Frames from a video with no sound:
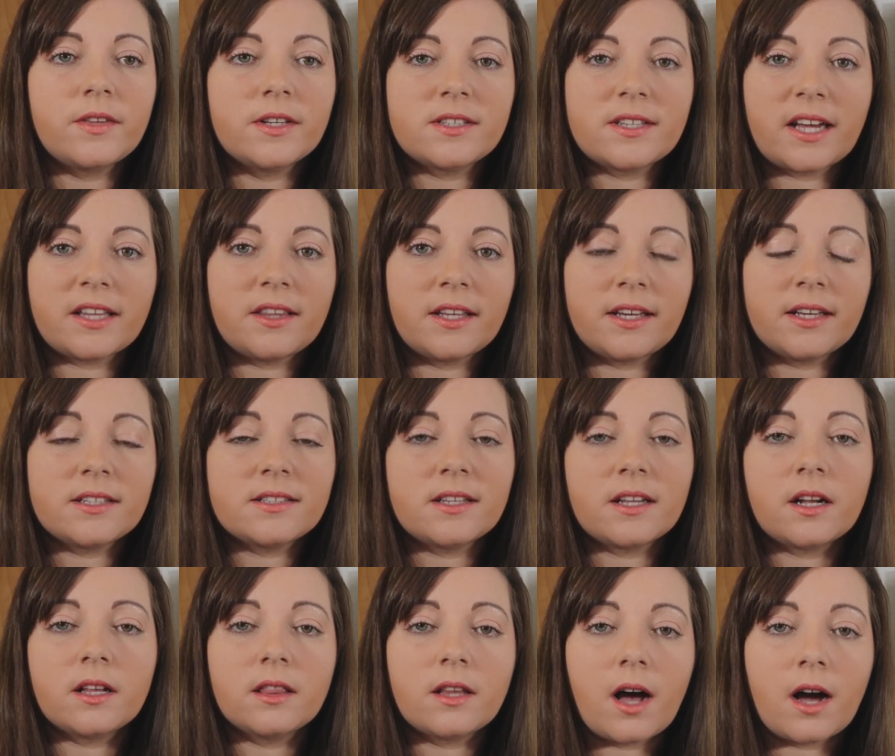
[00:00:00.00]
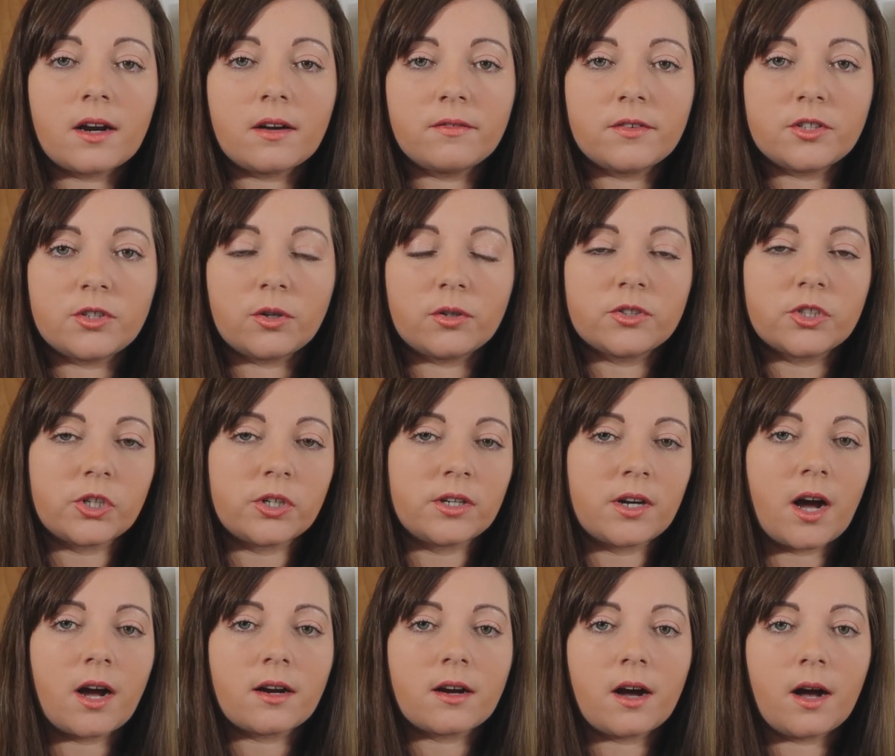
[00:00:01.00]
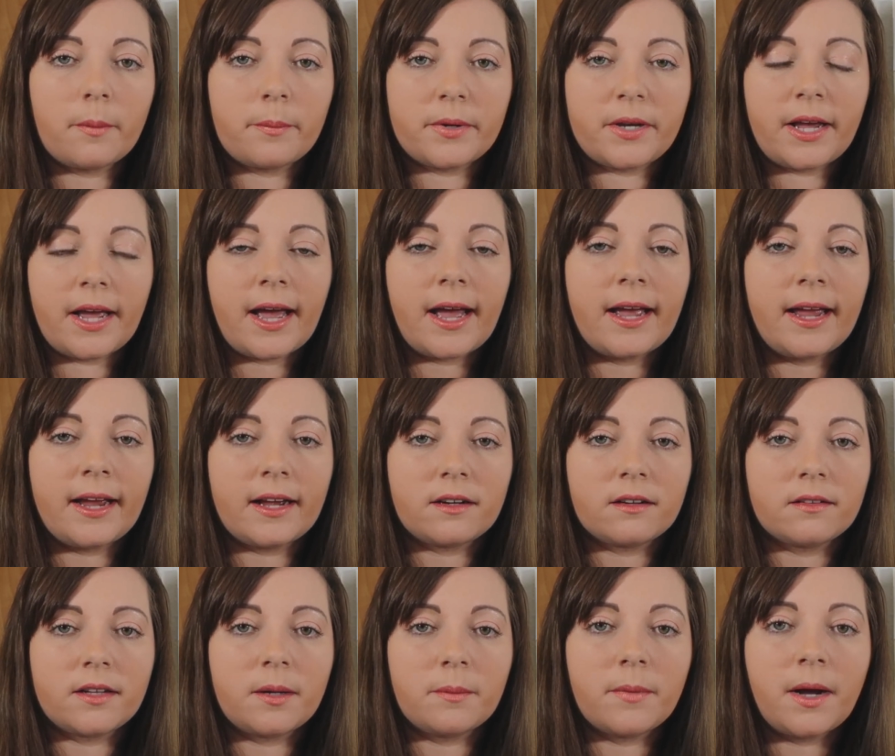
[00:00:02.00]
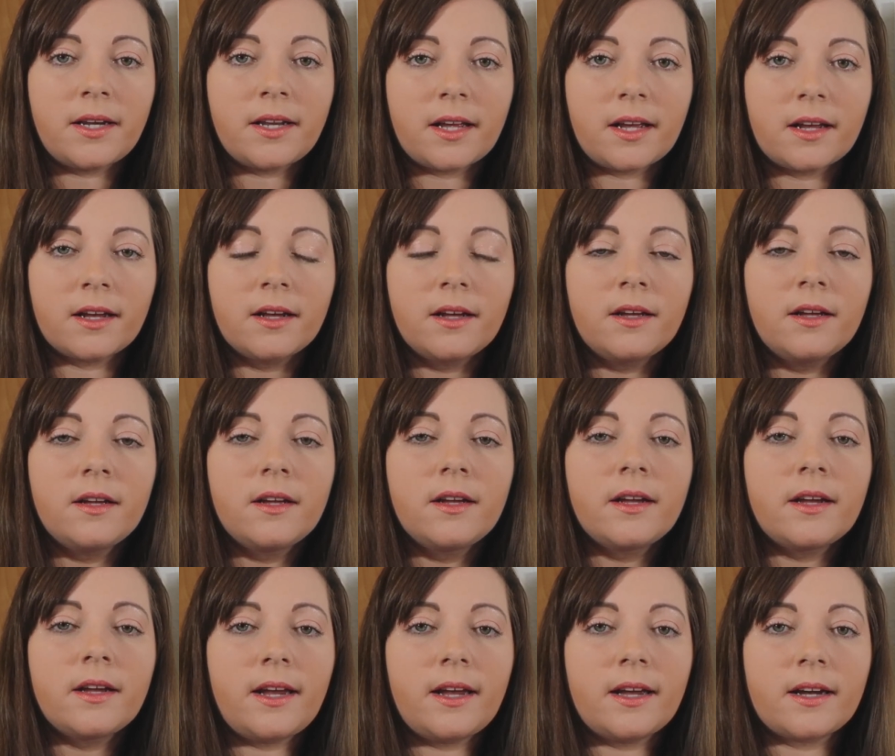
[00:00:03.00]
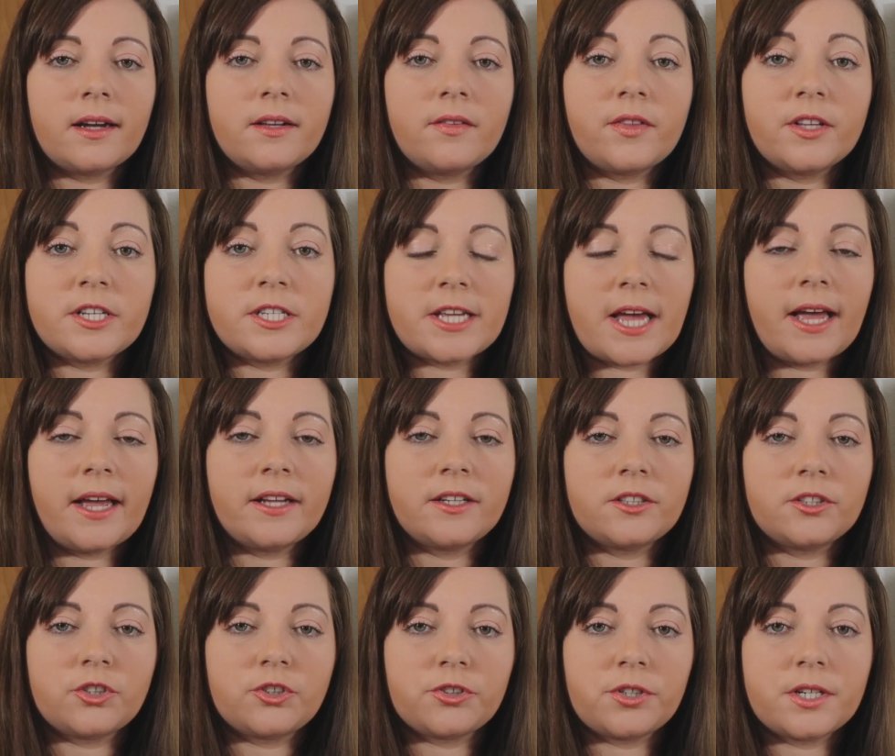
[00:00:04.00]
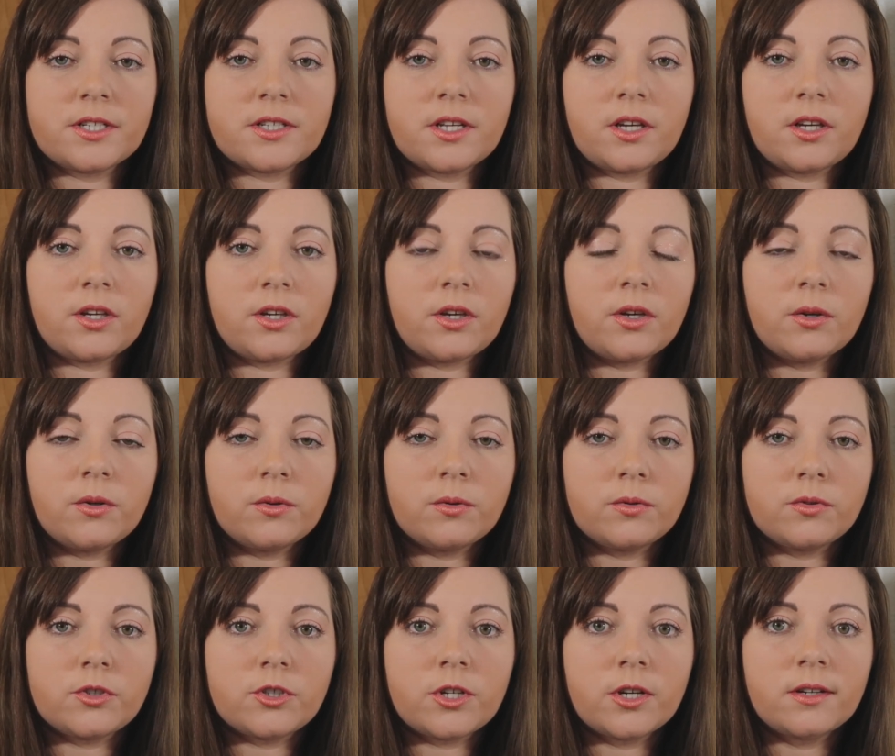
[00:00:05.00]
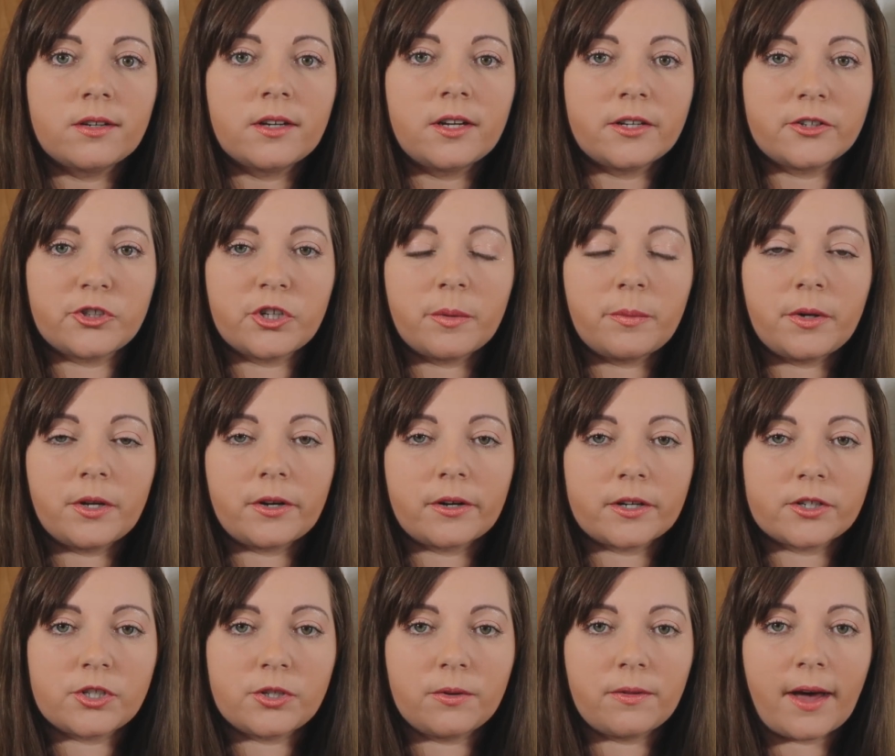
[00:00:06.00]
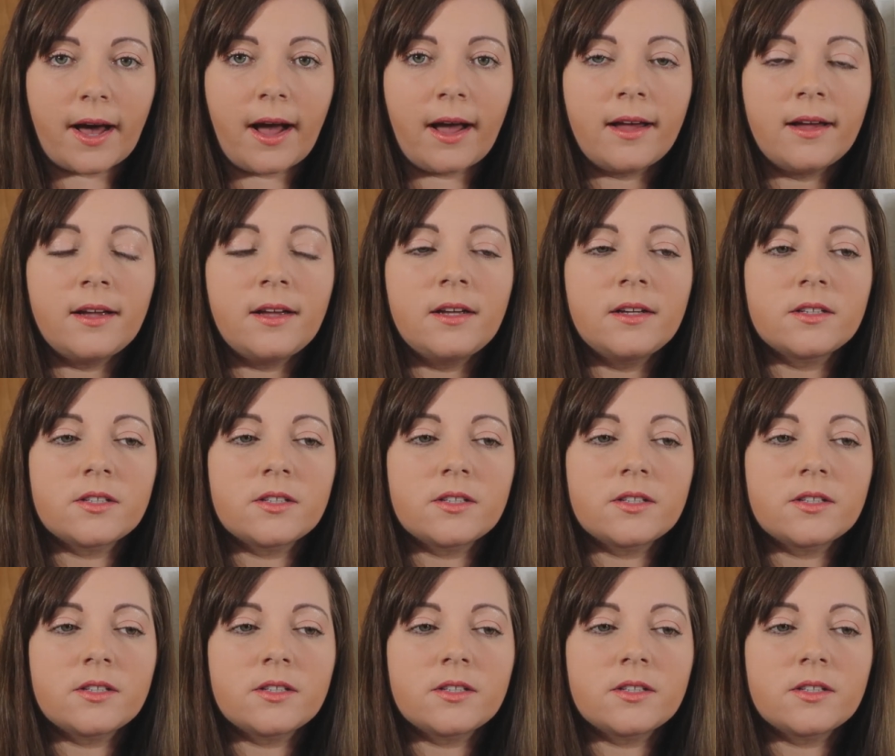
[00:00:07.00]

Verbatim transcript: The sad thing is that a lot of adults are not competent at handling money, and the debt industry is a huge contributor to that.